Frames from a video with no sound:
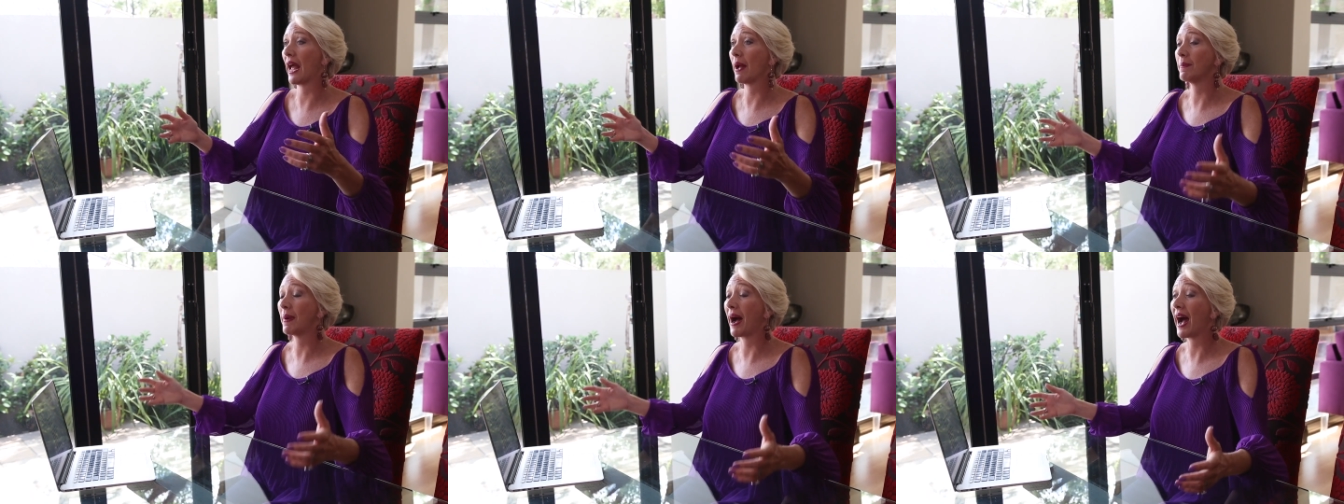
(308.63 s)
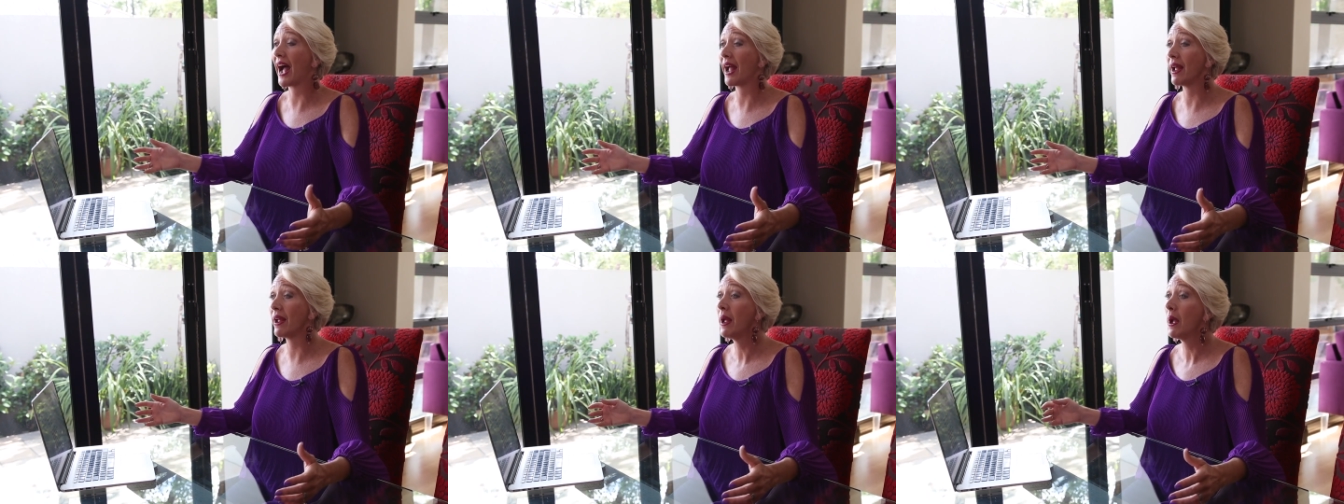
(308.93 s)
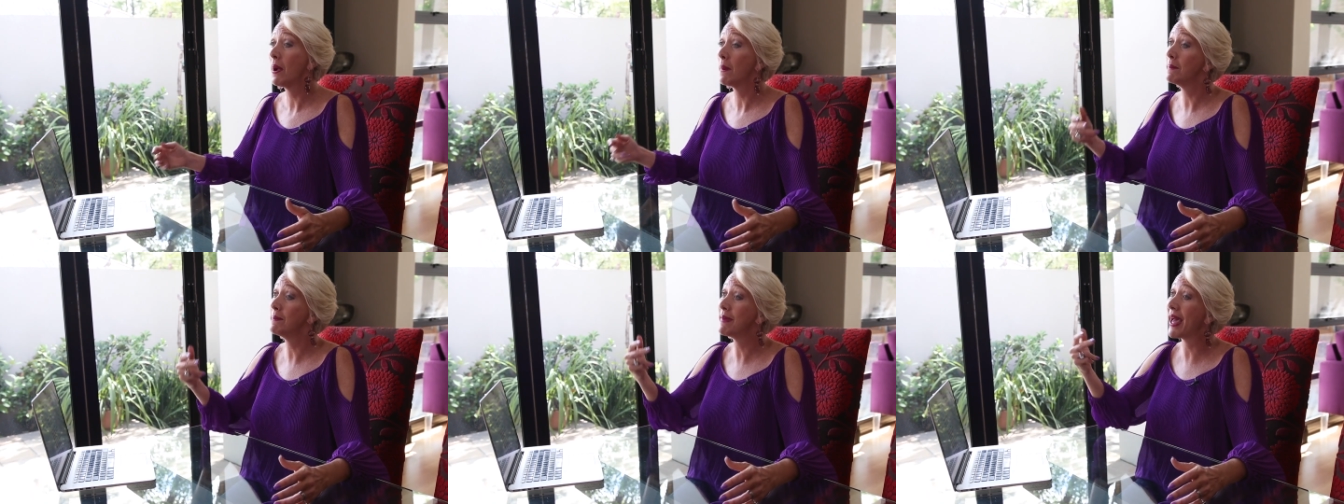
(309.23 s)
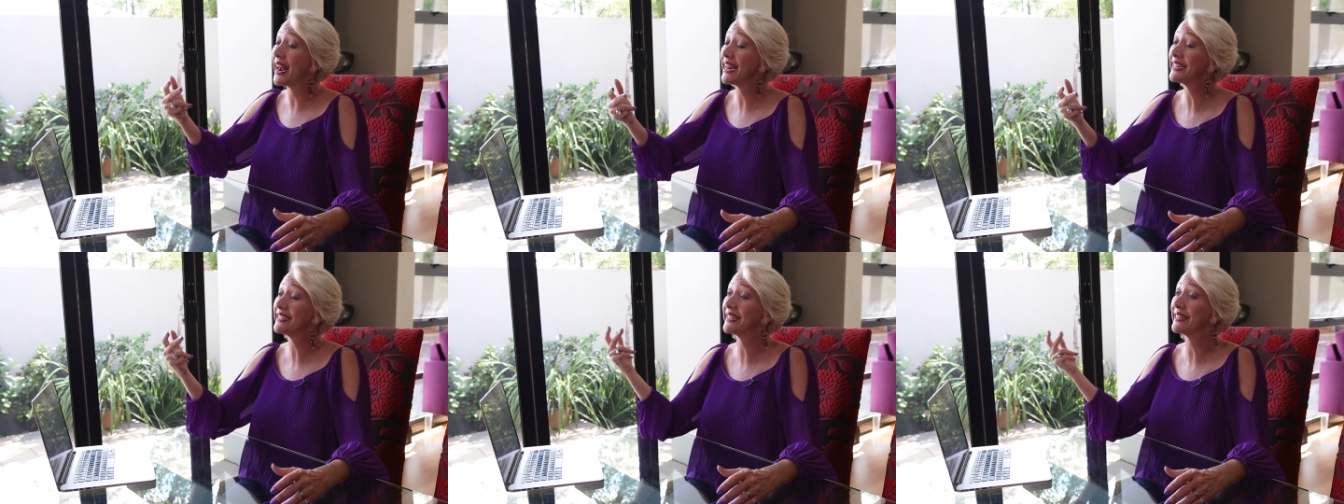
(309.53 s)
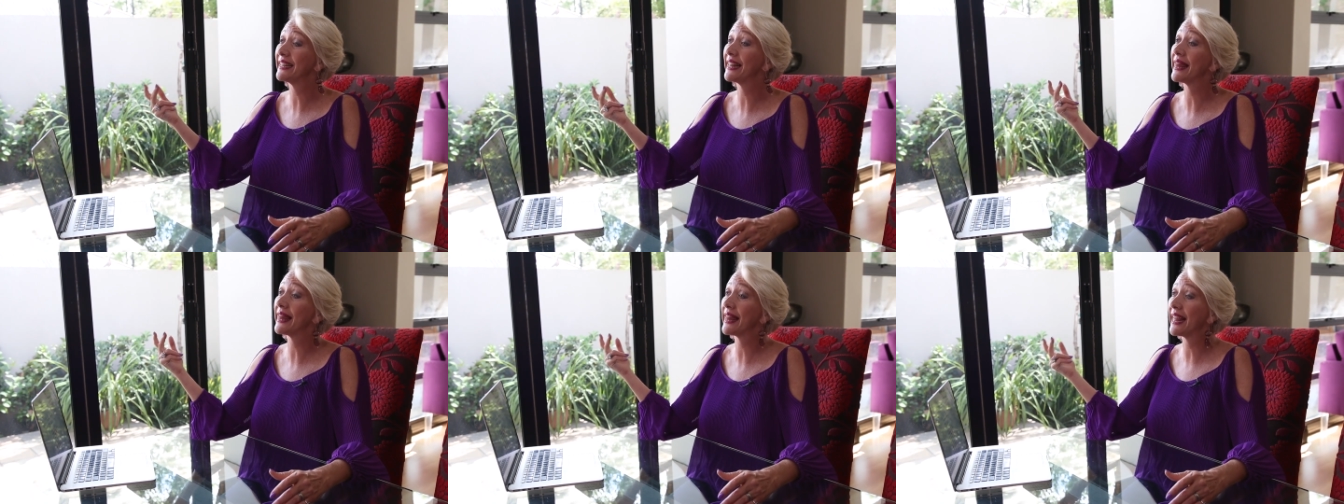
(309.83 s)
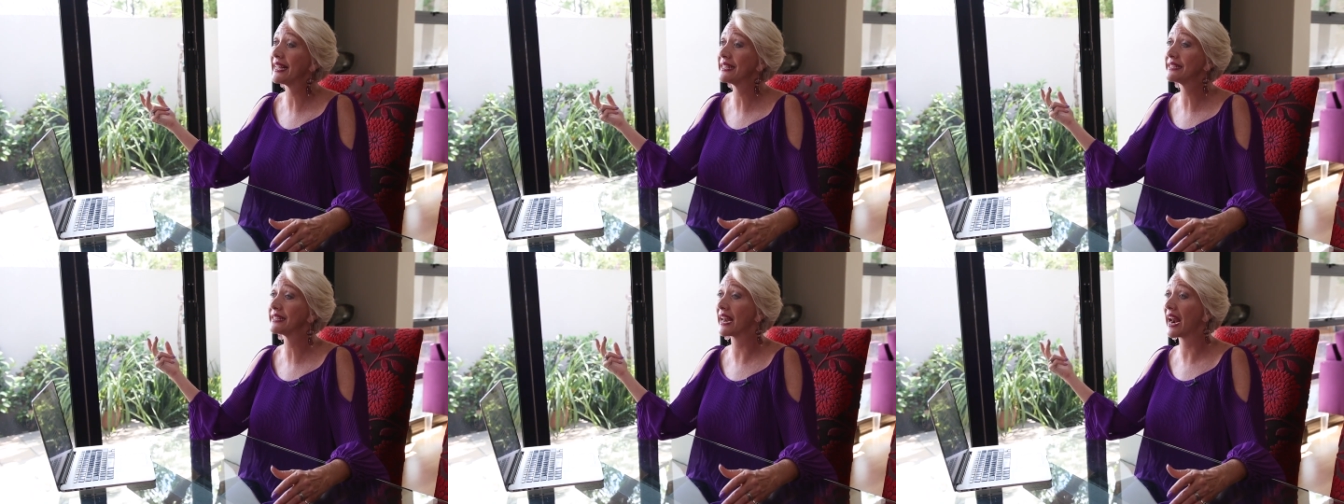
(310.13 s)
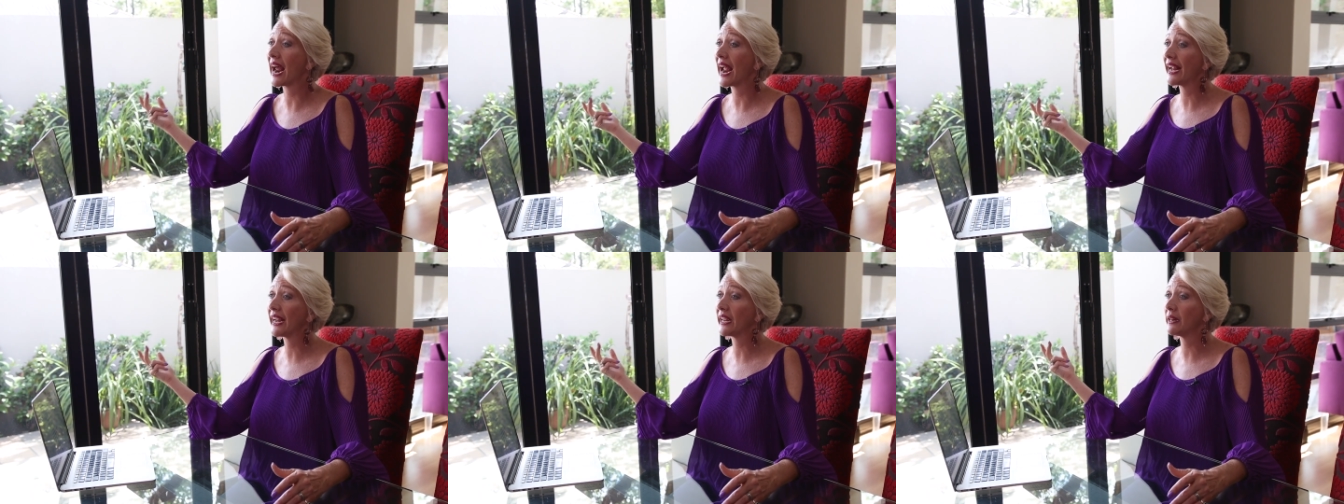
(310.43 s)
Am I managing the things
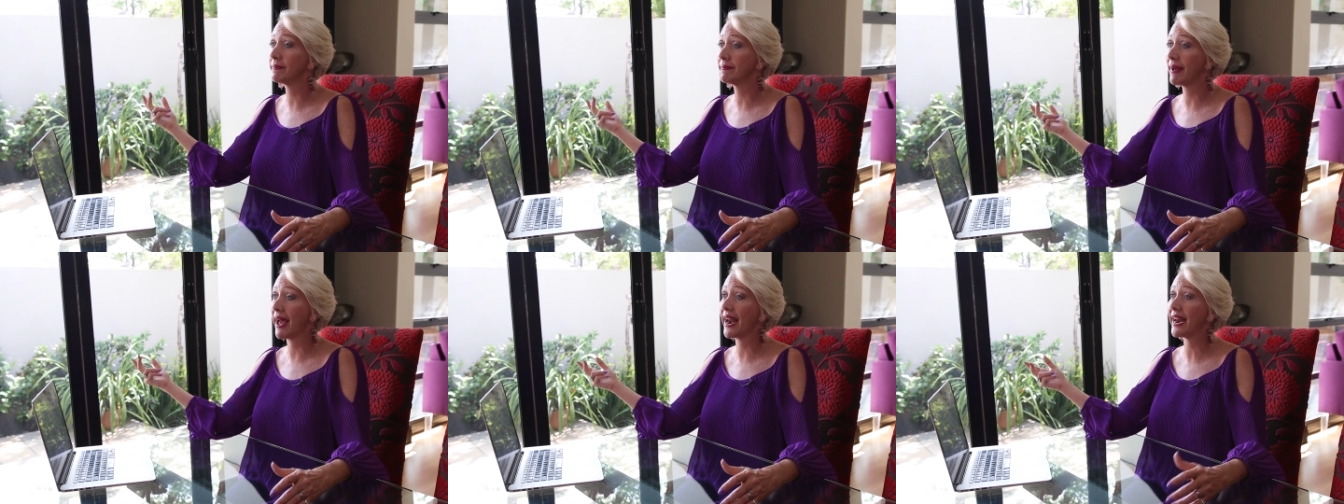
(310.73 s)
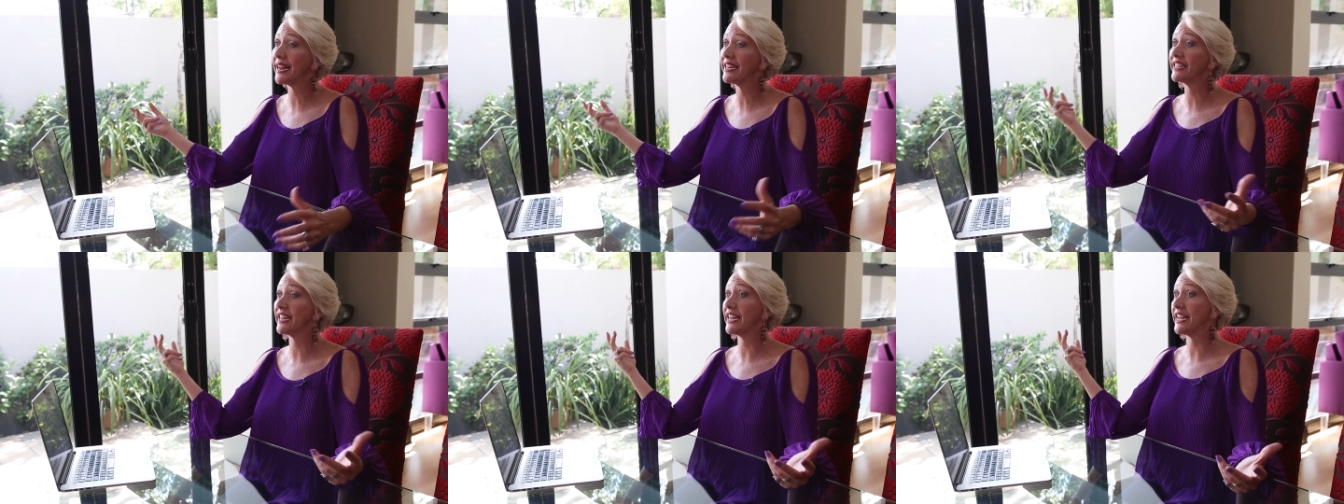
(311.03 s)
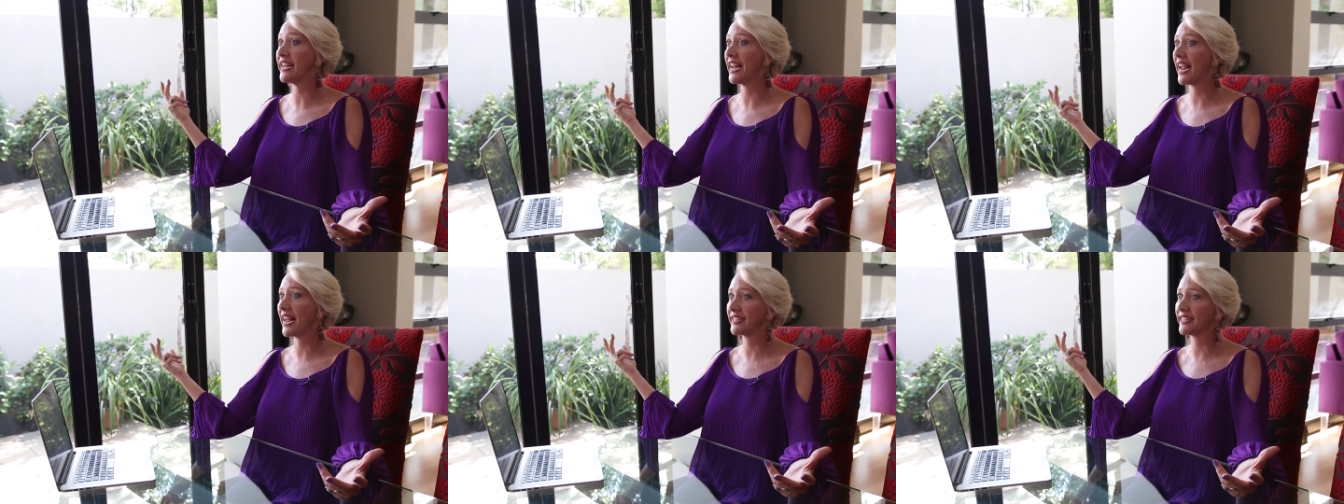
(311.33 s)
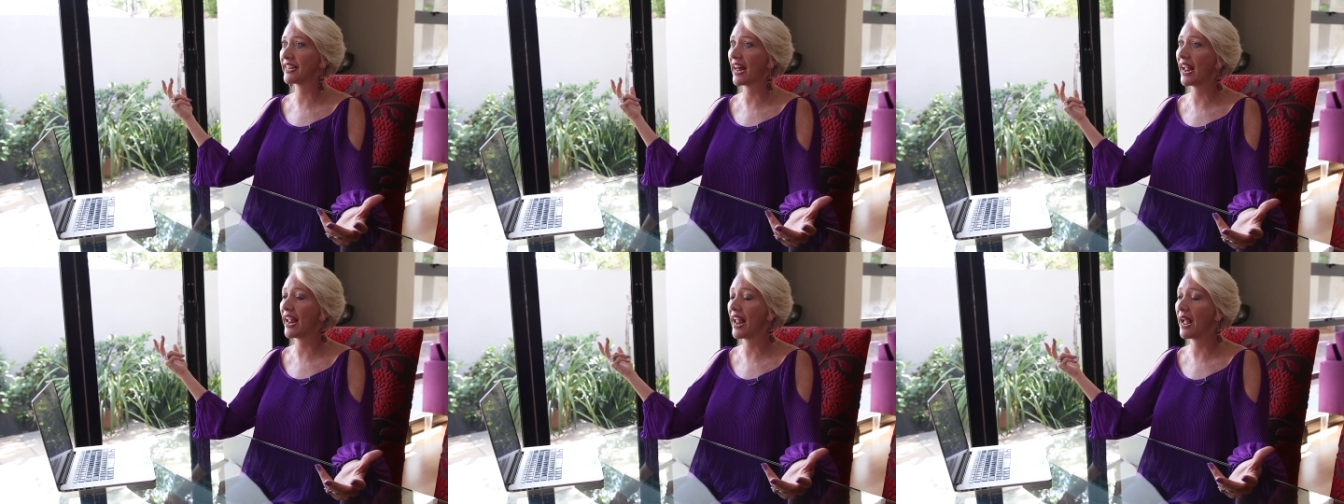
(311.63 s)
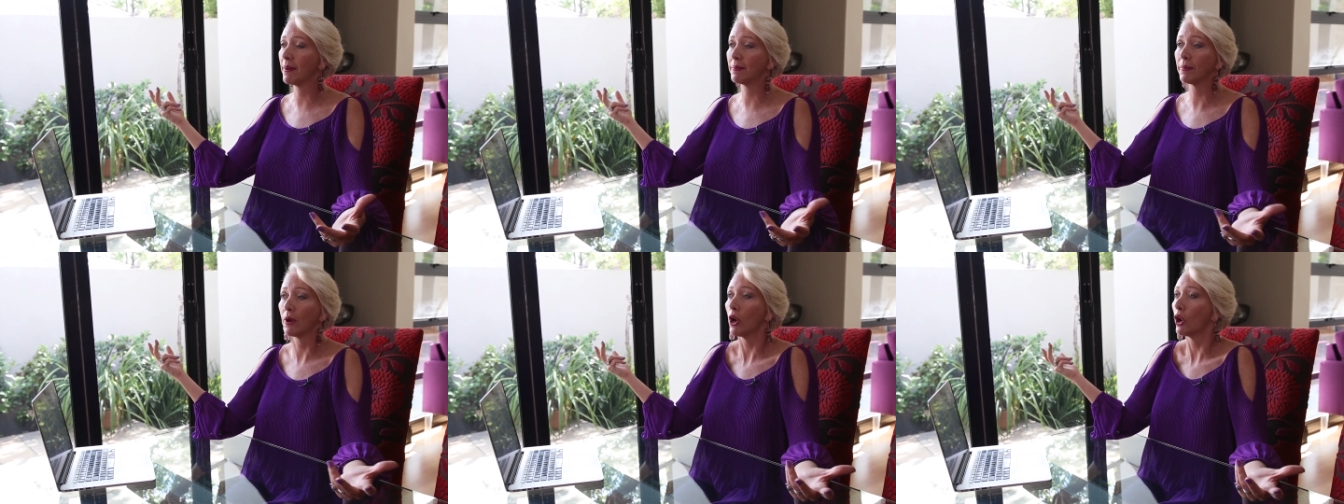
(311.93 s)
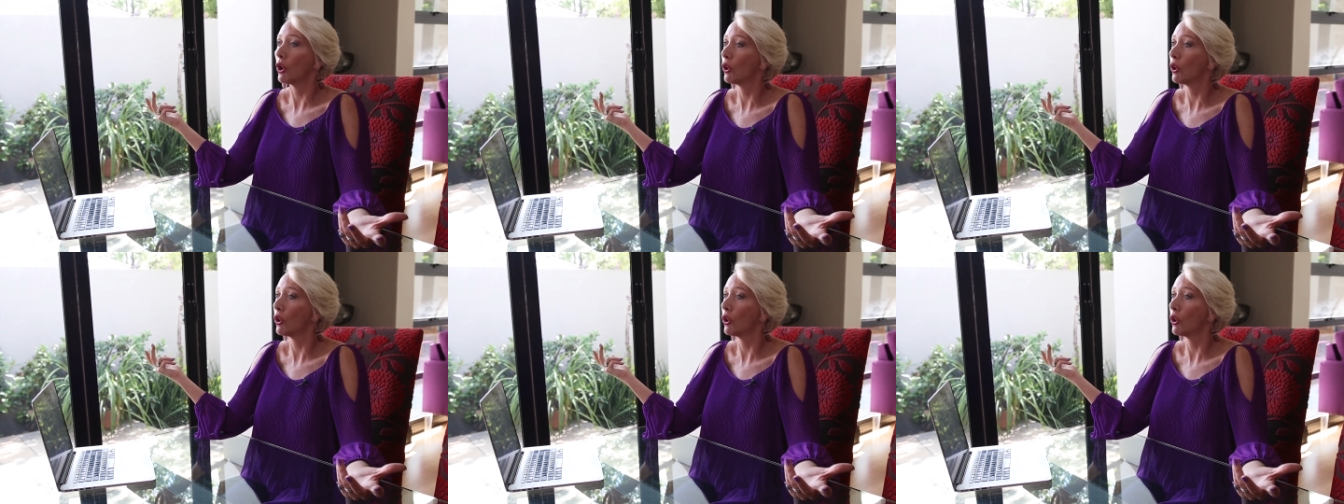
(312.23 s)
that I can manage? Yes, I am.